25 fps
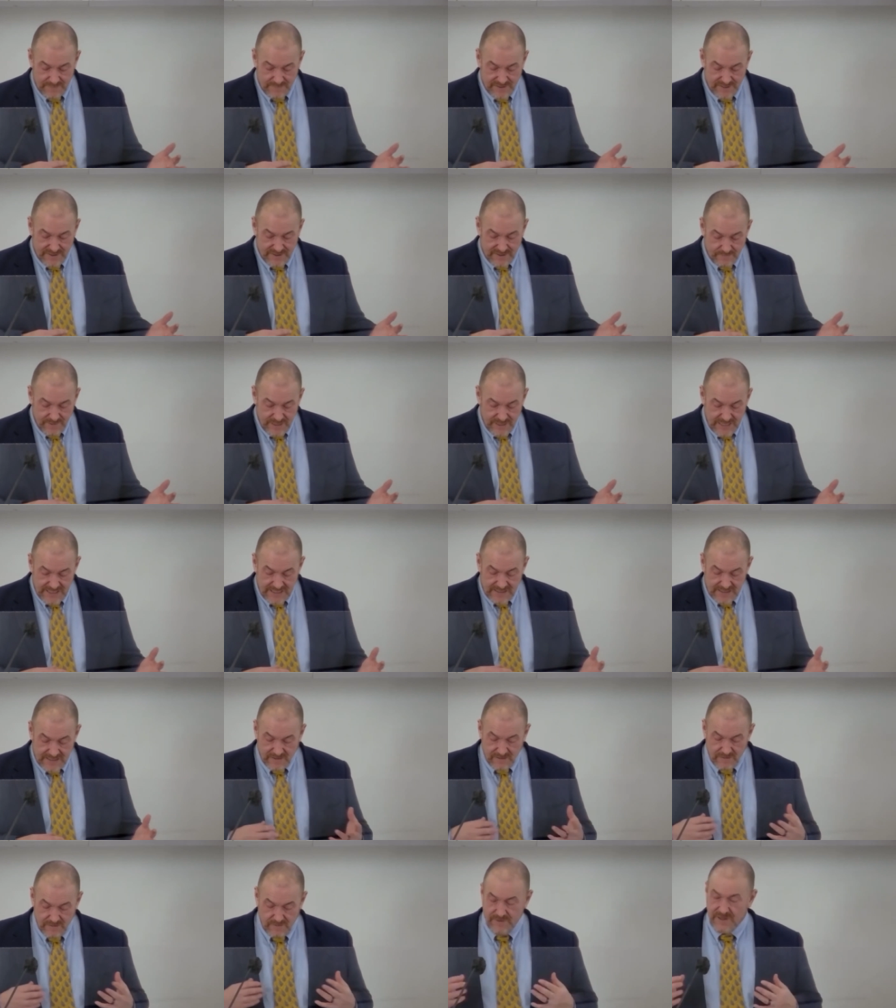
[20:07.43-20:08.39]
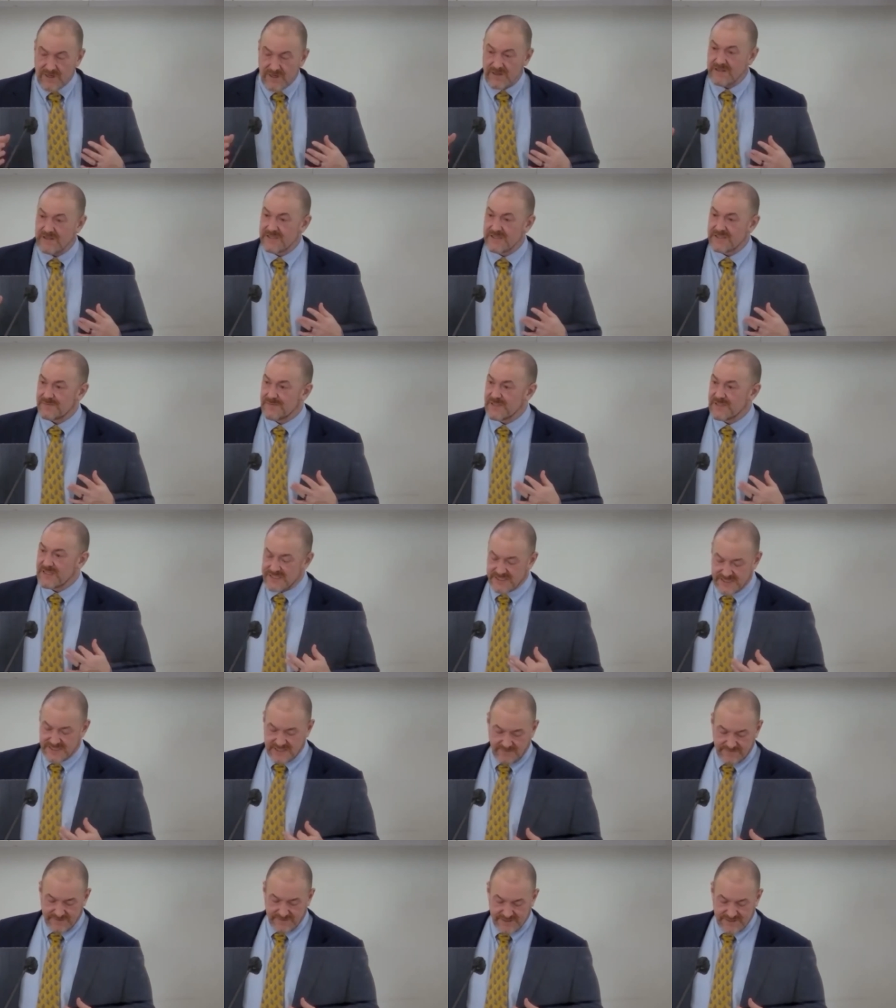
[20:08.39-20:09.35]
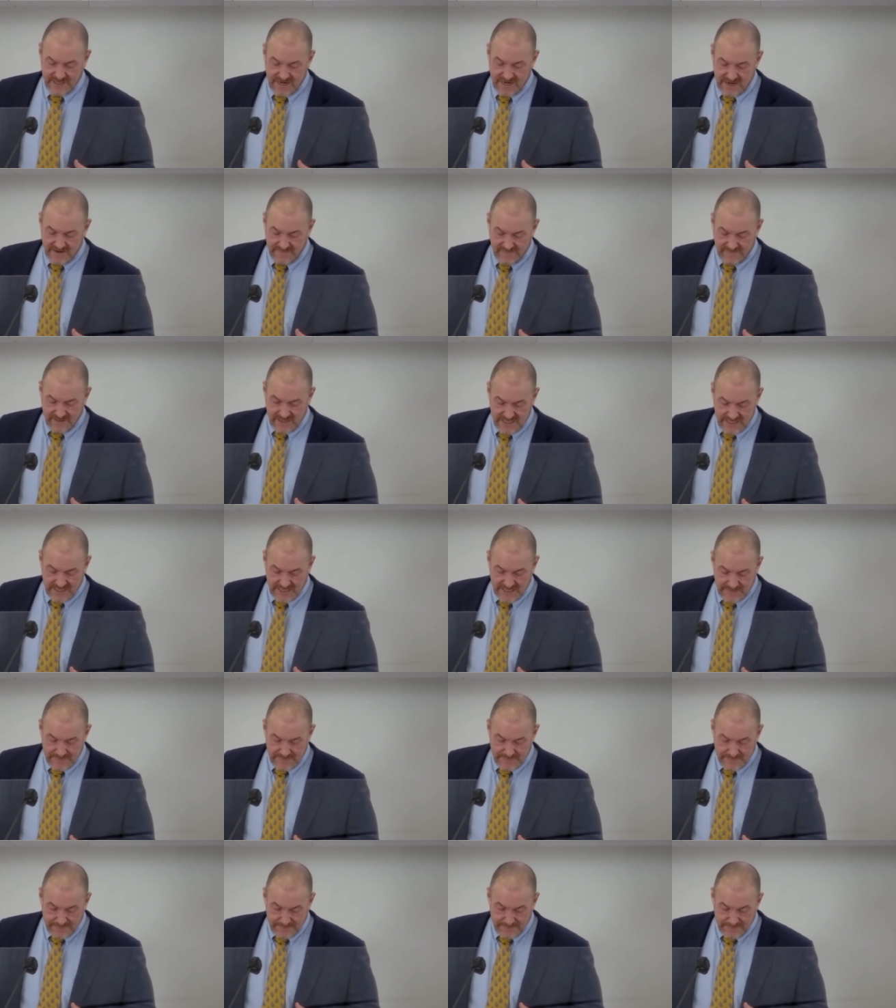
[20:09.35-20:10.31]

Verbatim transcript: between colonialism and self-sovereignty,